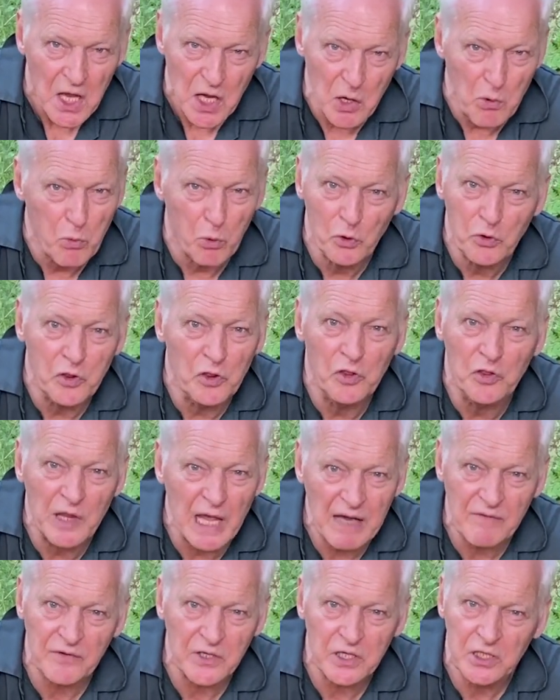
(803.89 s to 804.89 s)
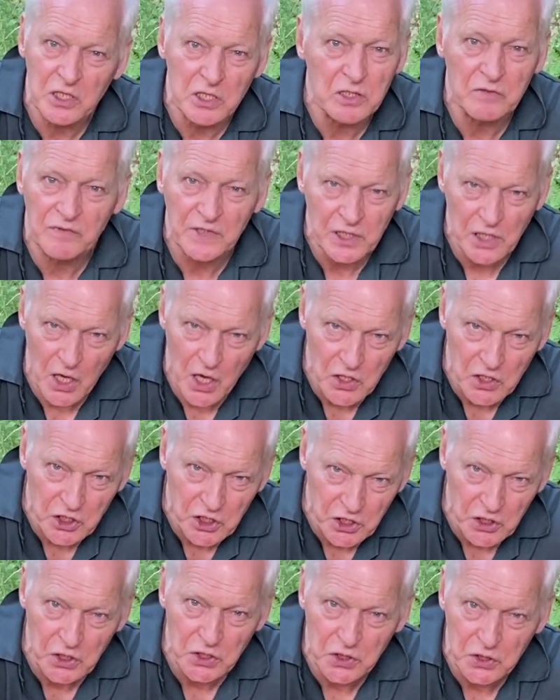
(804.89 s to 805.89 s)
It would never have
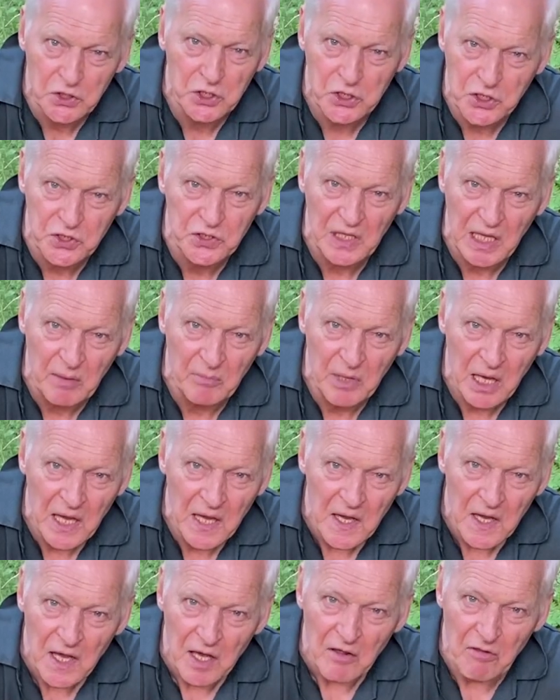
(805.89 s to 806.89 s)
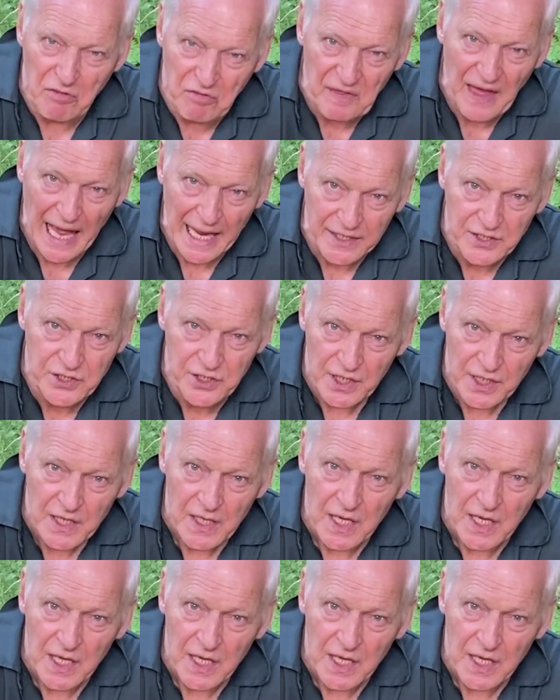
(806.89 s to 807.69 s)
occurred to them that